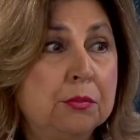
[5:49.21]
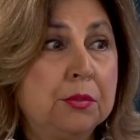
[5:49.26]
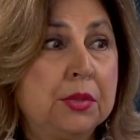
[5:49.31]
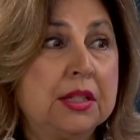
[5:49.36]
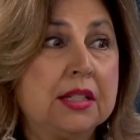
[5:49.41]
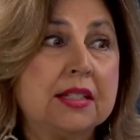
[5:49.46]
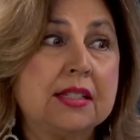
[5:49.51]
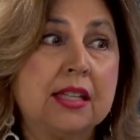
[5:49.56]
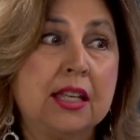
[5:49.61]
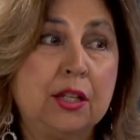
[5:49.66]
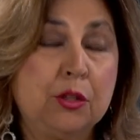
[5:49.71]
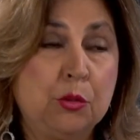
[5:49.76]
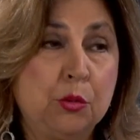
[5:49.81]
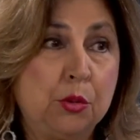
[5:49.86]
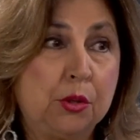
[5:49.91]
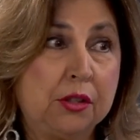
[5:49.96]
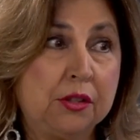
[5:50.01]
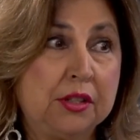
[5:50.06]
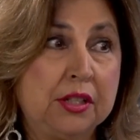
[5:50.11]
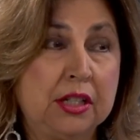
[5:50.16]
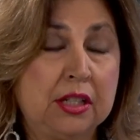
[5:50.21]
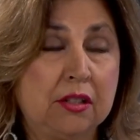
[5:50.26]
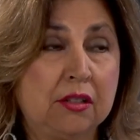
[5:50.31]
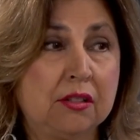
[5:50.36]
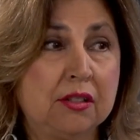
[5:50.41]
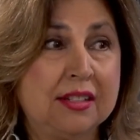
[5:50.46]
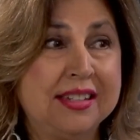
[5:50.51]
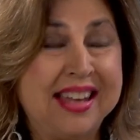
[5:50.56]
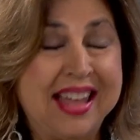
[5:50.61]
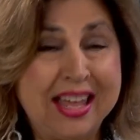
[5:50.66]
but it's headquartered here
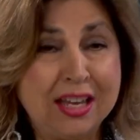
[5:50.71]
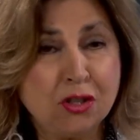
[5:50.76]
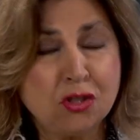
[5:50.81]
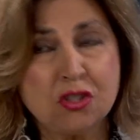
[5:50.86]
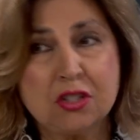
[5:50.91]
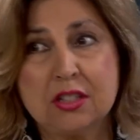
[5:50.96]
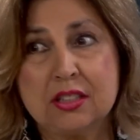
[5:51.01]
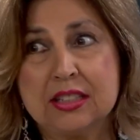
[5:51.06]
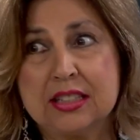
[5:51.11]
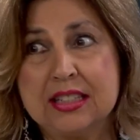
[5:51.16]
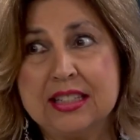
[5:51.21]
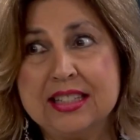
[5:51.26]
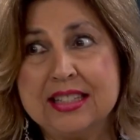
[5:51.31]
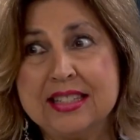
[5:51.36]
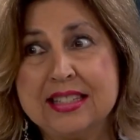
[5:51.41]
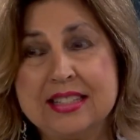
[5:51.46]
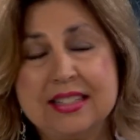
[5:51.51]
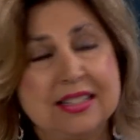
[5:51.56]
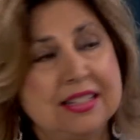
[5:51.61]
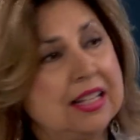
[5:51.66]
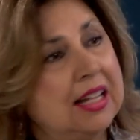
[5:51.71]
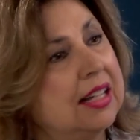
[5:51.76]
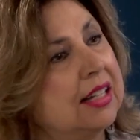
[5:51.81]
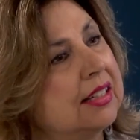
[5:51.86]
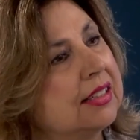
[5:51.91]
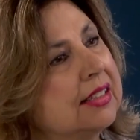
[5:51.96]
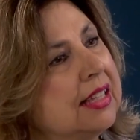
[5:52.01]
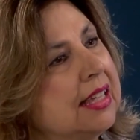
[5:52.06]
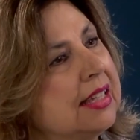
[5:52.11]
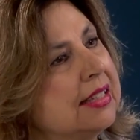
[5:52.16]
nationally in
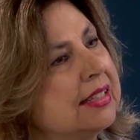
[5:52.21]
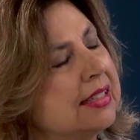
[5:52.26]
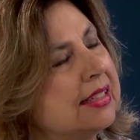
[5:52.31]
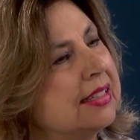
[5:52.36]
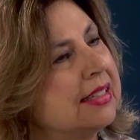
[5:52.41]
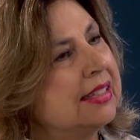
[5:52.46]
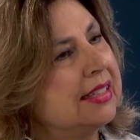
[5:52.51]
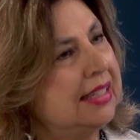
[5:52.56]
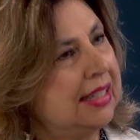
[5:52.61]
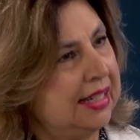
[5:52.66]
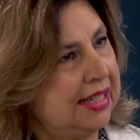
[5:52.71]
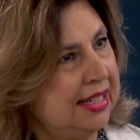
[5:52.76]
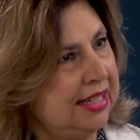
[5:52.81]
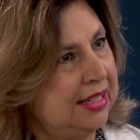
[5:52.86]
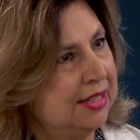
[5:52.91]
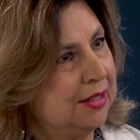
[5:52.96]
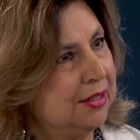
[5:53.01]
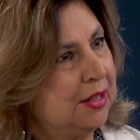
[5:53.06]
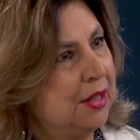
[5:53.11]
uh, Kansas City.